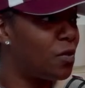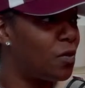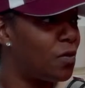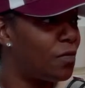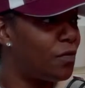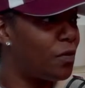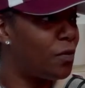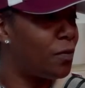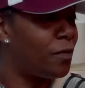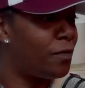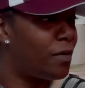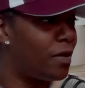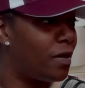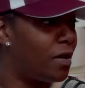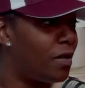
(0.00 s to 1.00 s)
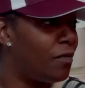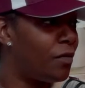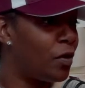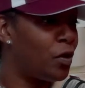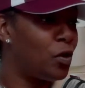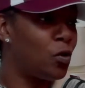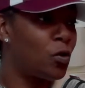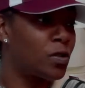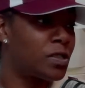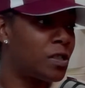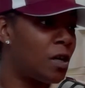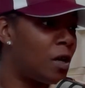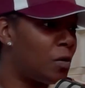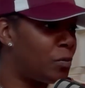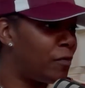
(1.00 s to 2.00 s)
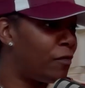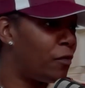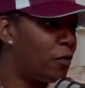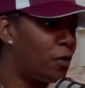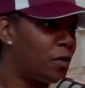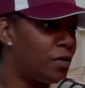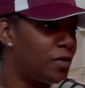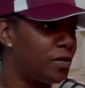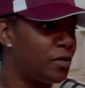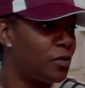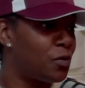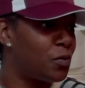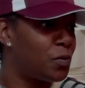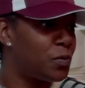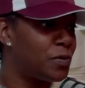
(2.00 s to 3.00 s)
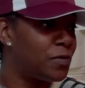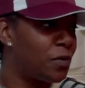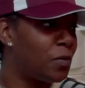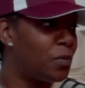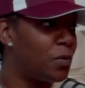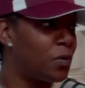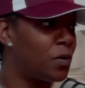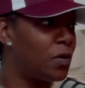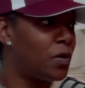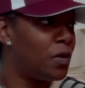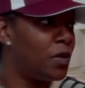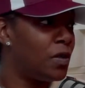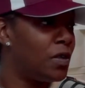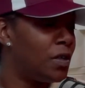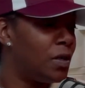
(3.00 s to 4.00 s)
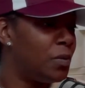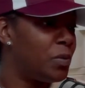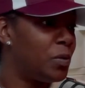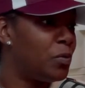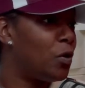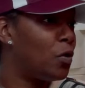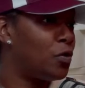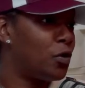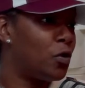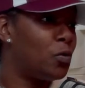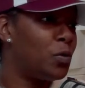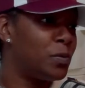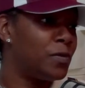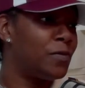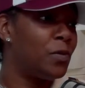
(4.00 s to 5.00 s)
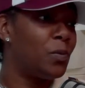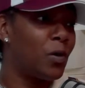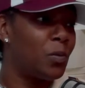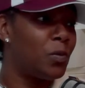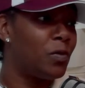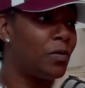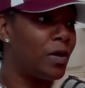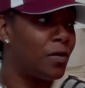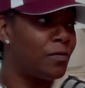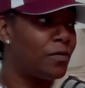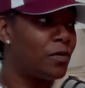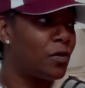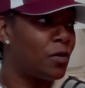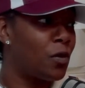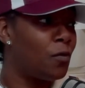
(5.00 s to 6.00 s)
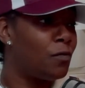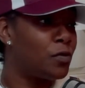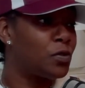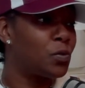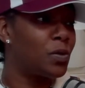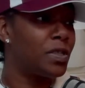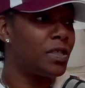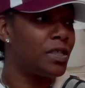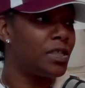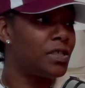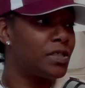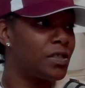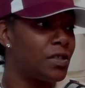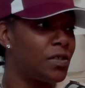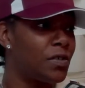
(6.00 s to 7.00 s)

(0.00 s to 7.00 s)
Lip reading: for a very long time before, women's football. People don't know women's football been around for over 20 years now.